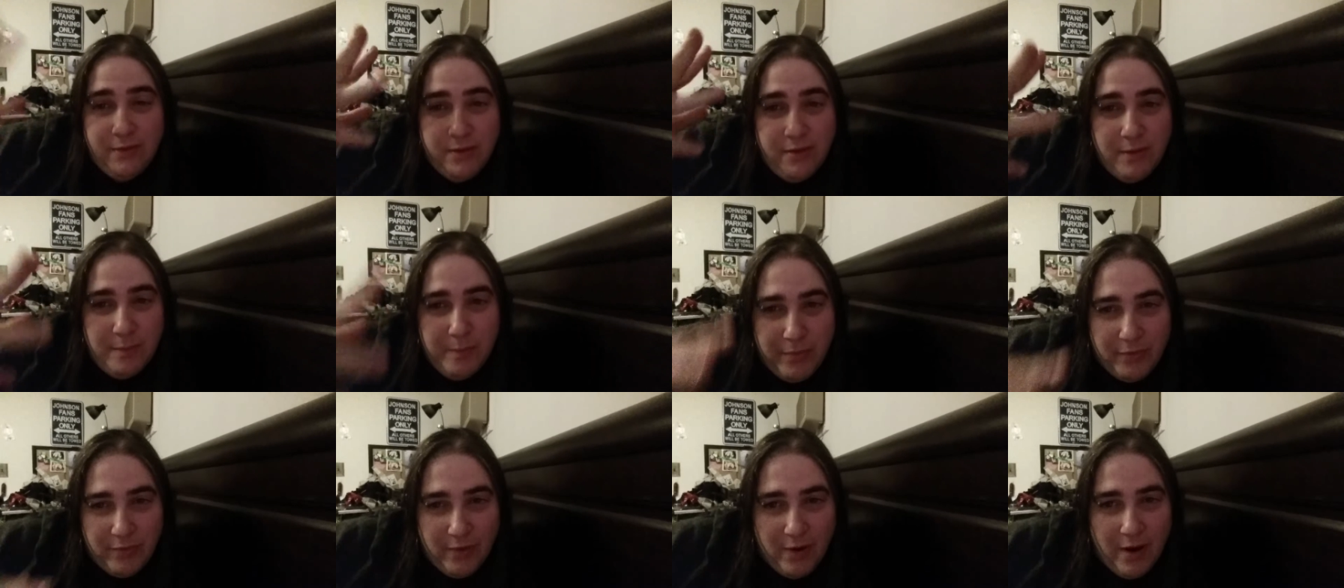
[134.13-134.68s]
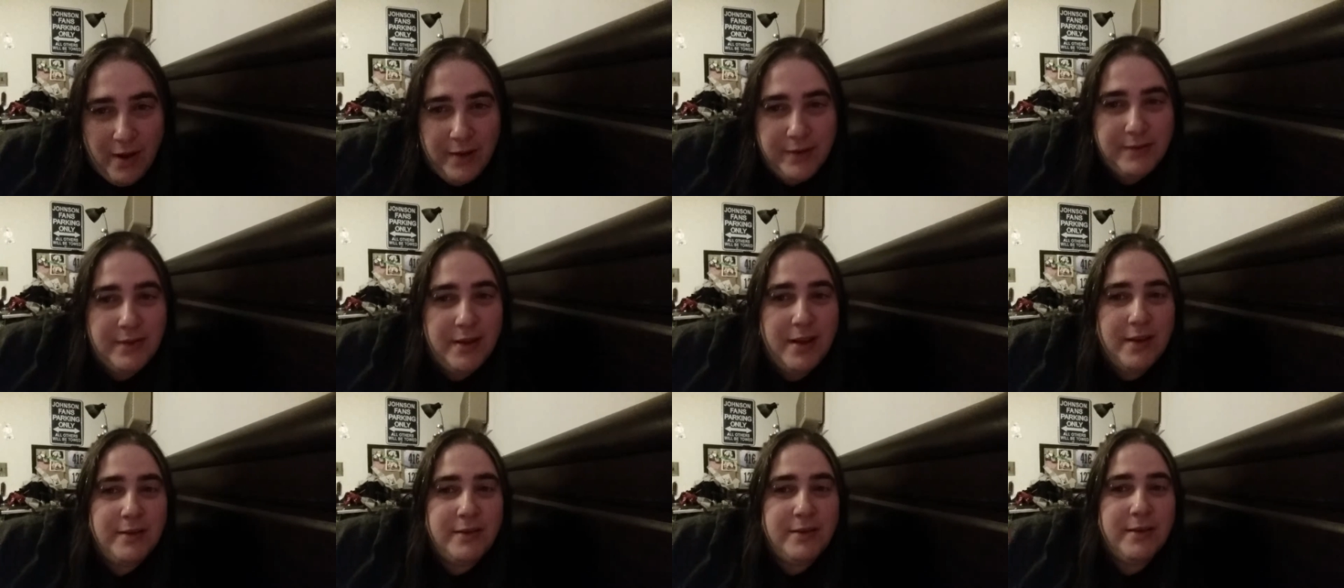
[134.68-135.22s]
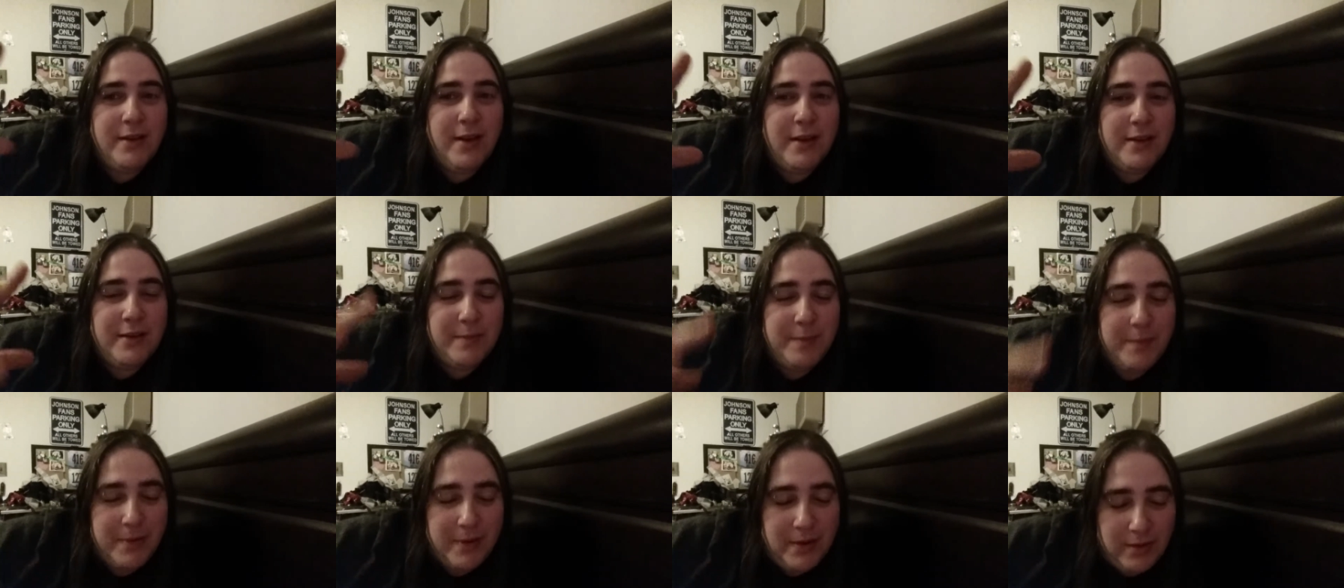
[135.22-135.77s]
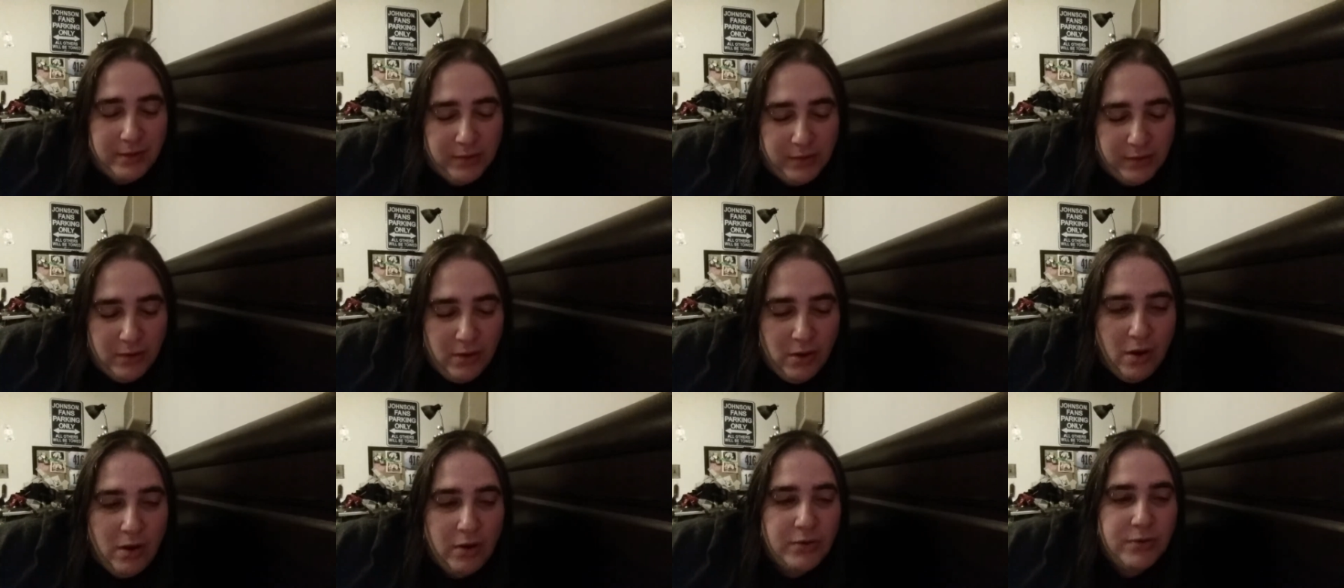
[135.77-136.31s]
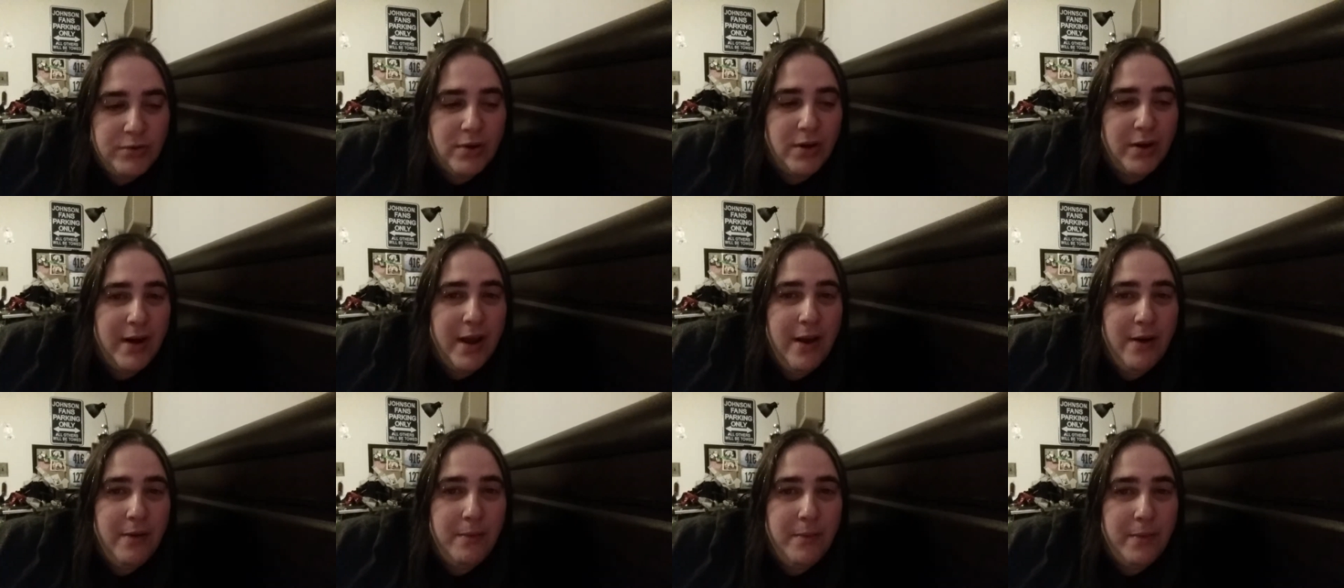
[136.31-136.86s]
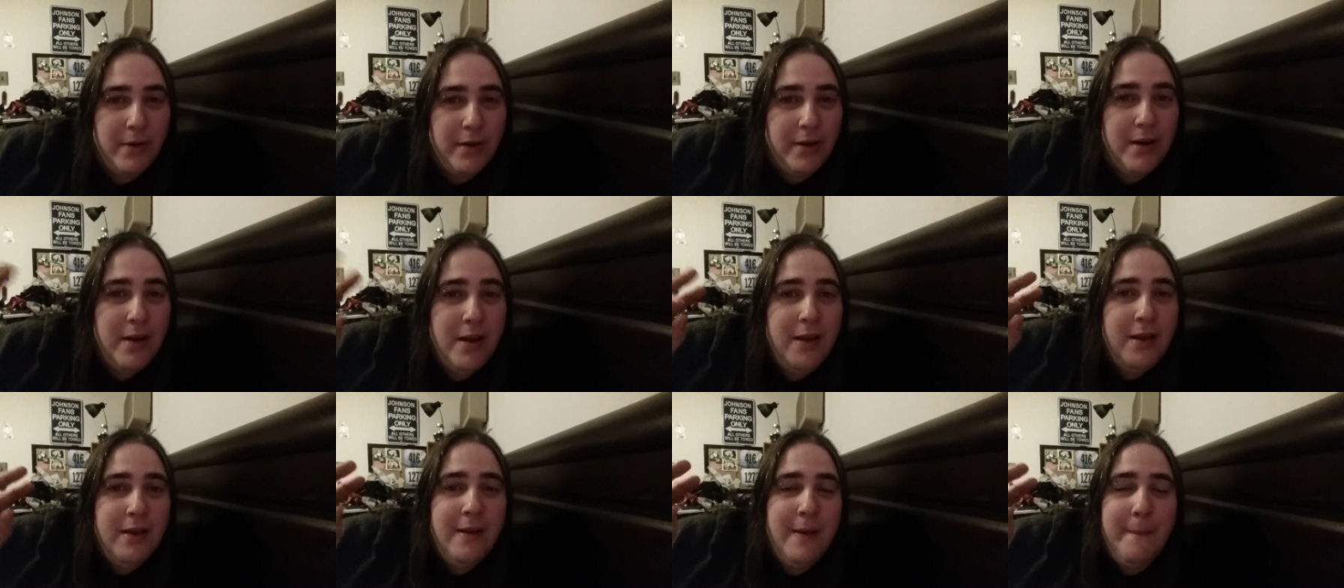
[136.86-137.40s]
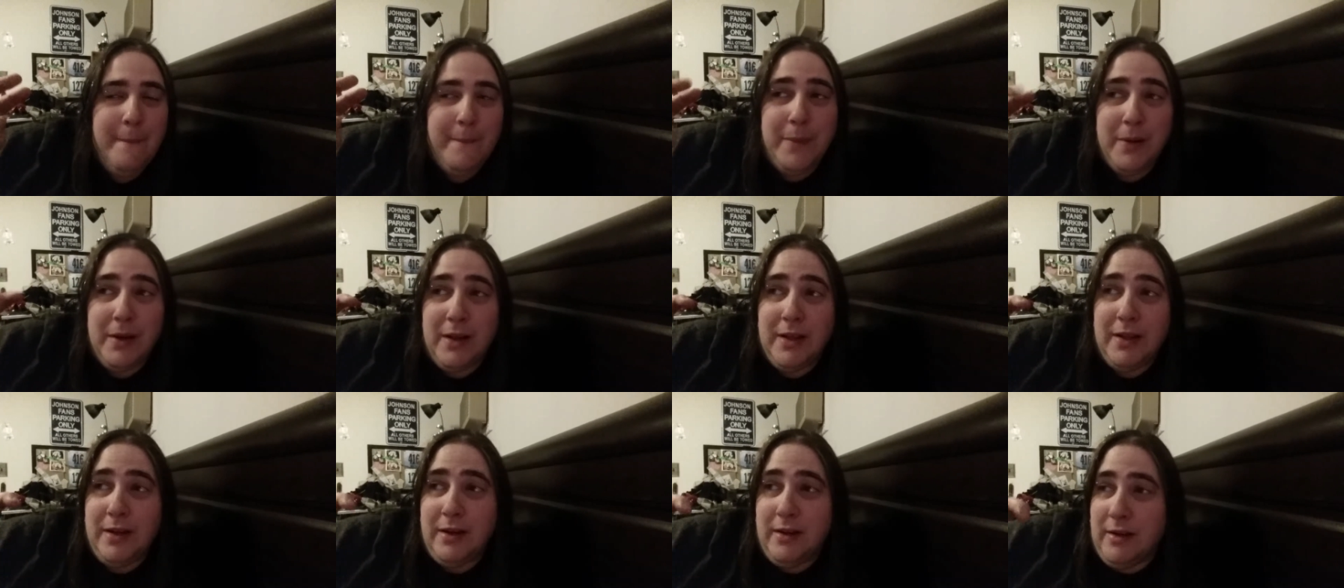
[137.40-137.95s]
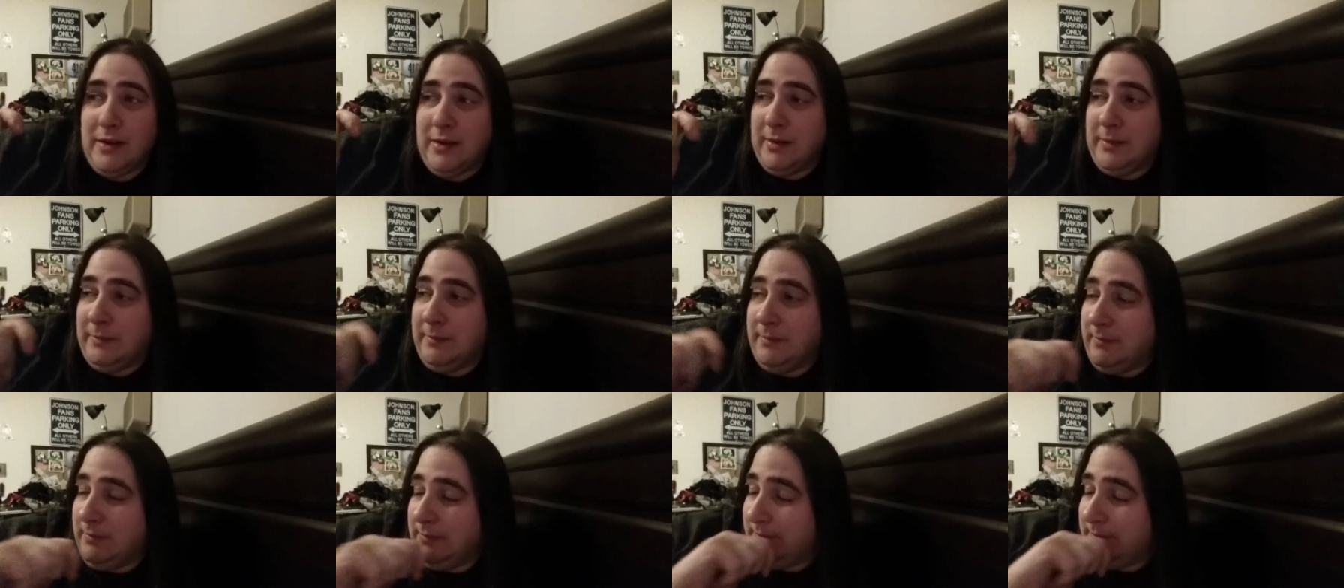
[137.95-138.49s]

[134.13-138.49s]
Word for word: the process has been a long drawn out one, but, um,